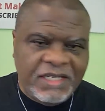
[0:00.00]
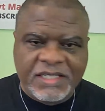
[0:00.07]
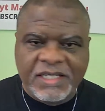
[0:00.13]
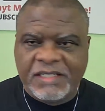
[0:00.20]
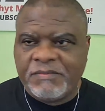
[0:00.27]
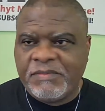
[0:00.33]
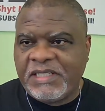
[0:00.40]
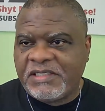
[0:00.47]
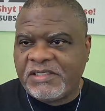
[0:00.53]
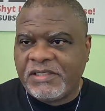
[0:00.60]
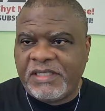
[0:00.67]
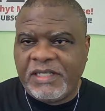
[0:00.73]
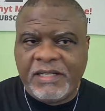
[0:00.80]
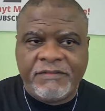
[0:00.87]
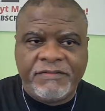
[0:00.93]
Got to make sure
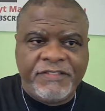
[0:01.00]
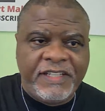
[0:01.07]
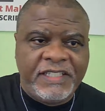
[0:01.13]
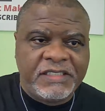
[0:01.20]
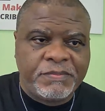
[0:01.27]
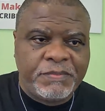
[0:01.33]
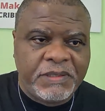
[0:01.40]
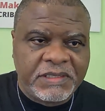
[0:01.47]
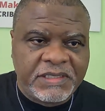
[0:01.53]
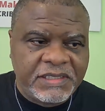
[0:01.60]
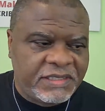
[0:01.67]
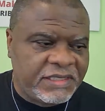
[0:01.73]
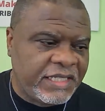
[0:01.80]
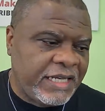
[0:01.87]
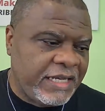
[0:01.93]
that Facebook
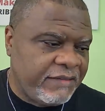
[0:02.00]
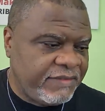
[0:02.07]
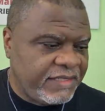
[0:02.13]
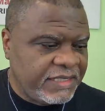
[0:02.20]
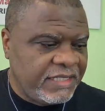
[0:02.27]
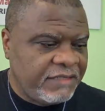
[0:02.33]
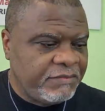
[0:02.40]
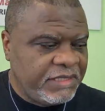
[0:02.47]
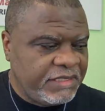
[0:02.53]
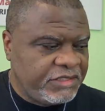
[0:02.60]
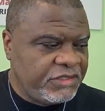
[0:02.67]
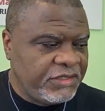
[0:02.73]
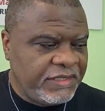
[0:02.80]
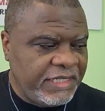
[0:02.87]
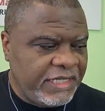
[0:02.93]
is live. I got to make
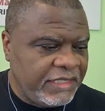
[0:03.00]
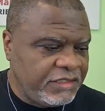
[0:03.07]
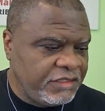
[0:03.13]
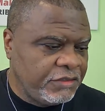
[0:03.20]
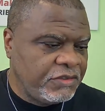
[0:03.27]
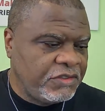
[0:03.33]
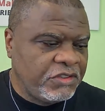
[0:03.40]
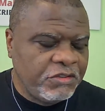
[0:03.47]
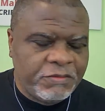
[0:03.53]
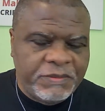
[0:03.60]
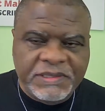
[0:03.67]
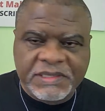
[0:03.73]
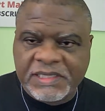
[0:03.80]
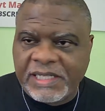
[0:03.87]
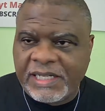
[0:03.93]
sure that YouTube
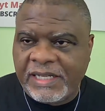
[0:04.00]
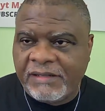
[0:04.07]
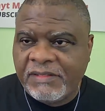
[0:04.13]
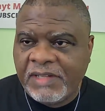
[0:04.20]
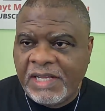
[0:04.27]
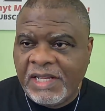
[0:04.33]
is live.